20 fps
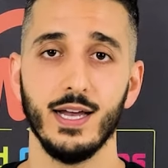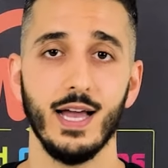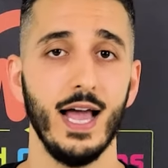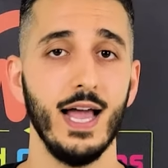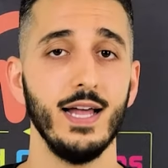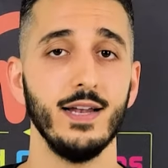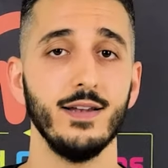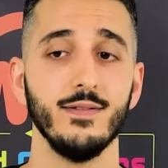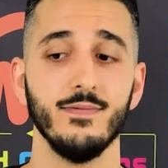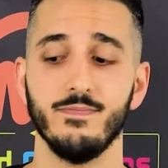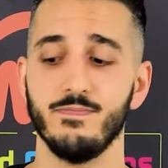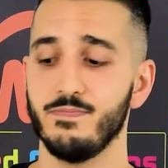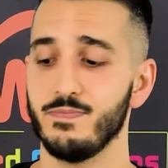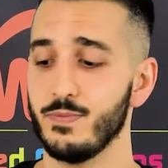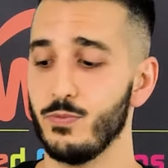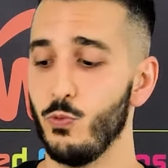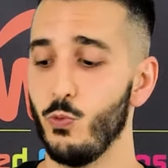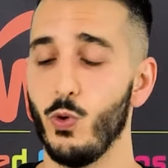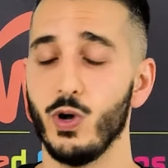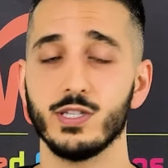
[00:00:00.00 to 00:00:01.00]
And
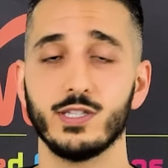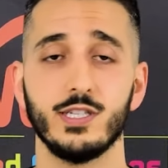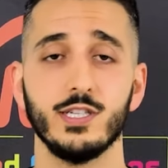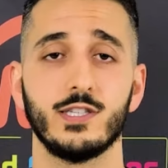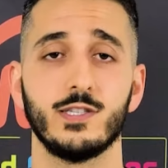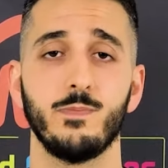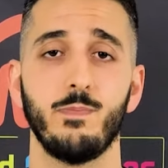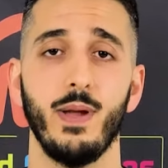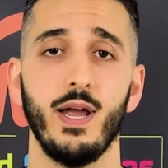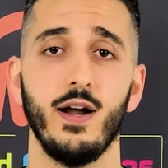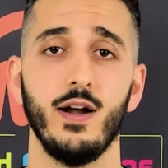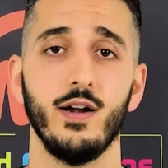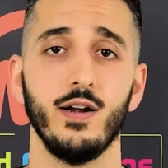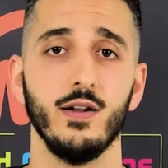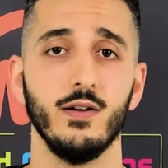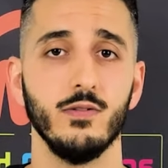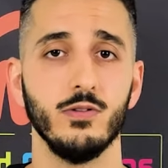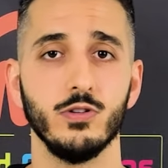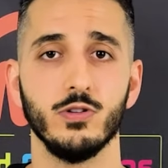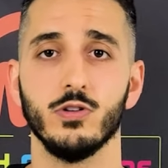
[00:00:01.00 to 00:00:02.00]
once it's
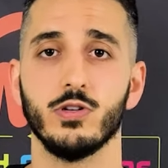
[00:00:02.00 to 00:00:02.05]
paired,